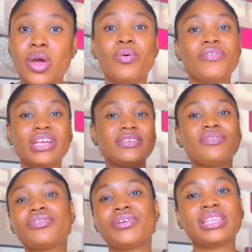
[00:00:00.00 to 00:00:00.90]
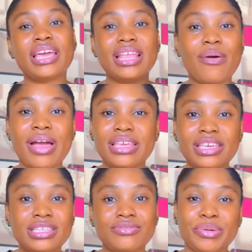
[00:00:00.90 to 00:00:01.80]
we've not even created our
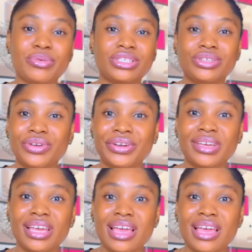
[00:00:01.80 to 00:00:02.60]
Git repository.